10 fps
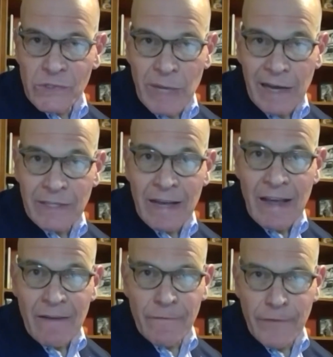about
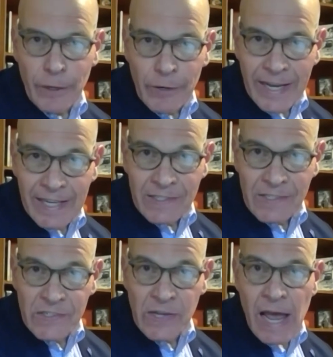
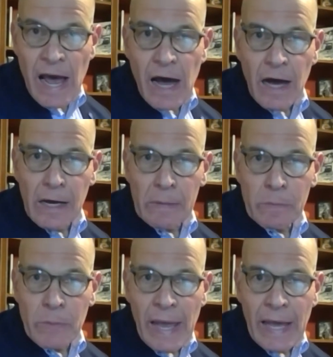variants
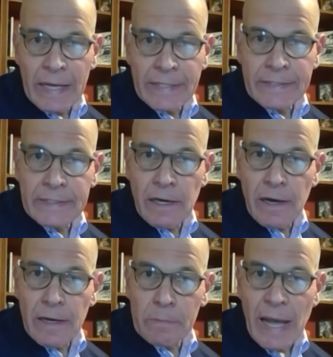and
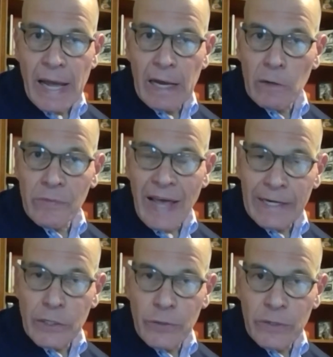how
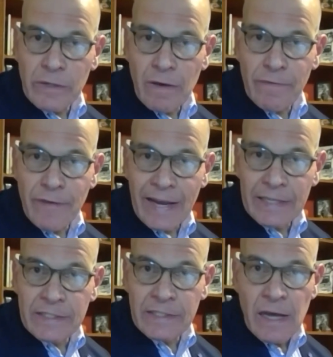that could
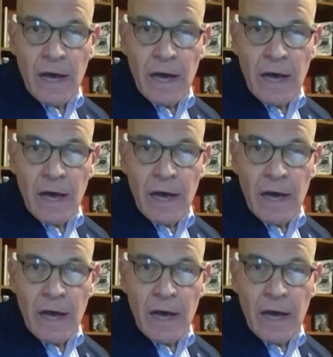affect